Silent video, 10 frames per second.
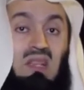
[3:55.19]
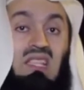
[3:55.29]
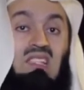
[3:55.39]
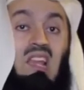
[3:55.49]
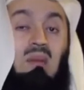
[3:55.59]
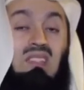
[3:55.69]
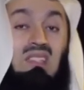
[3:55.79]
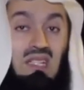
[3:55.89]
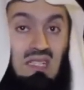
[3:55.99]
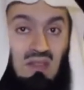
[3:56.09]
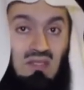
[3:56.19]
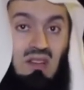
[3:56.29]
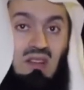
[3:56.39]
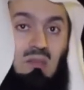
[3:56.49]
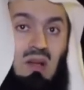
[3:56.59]
But Islam still
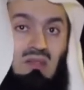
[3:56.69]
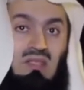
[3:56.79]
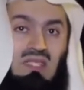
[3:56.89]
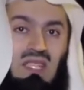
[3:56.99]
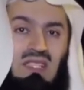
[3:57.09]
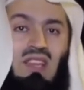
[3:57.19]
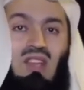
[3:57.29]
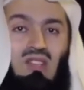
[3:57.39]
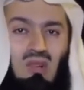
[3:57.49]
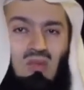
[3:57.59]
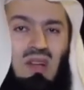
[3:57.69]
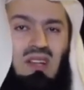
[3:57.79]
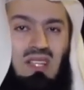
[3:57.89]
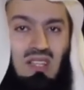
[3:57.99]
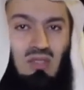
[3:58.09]
gives her an amount and says, don't
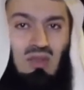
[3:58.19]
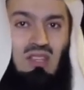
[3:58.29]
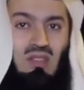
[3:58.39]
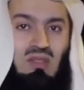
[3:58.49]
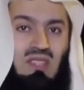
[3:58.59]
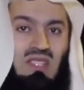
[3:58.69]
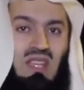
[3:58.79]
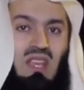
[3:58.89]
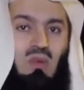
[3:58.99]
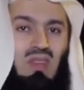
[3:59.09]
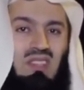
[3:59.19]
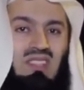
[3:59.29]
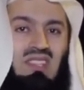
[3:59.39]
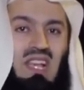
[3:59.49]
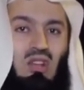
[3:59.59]
worry, you can use this. We are
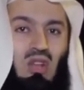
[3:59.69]
just